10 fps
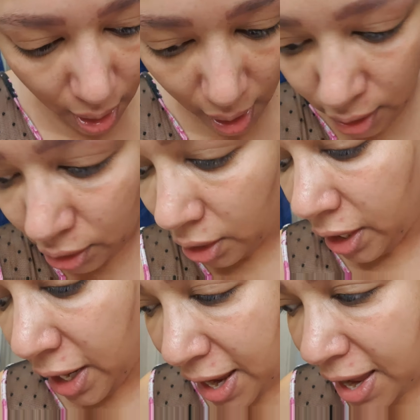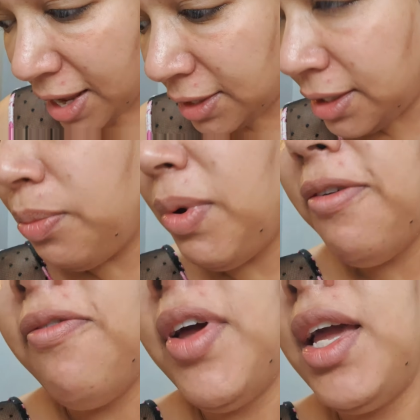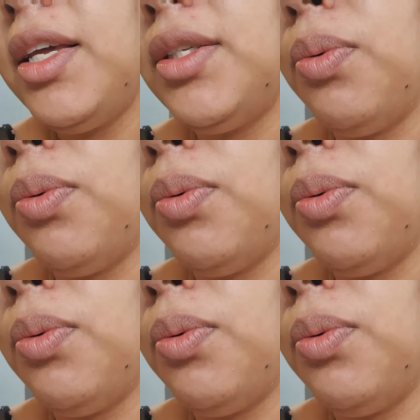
hyaluronic acid on my face,